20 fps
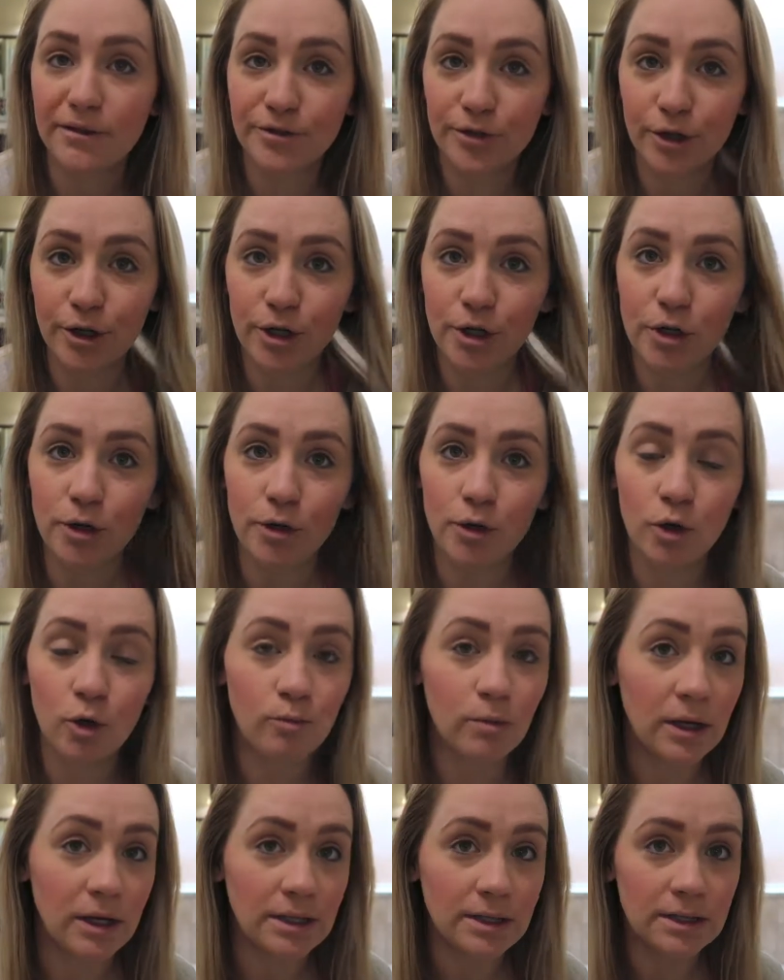after you
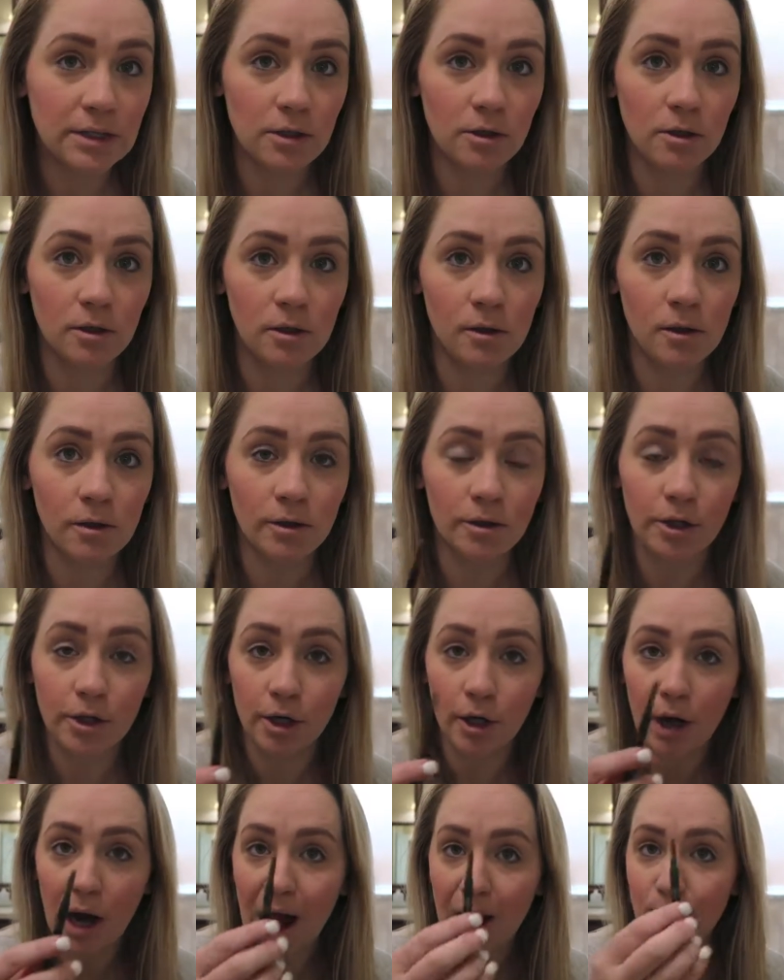pencil
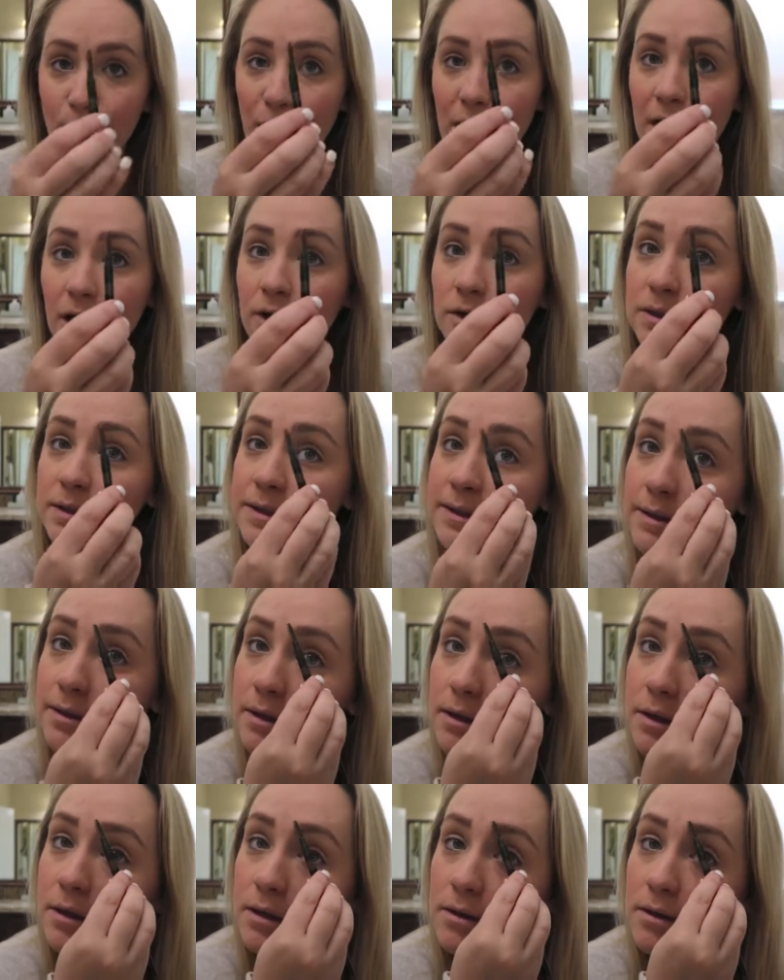your eyebrows,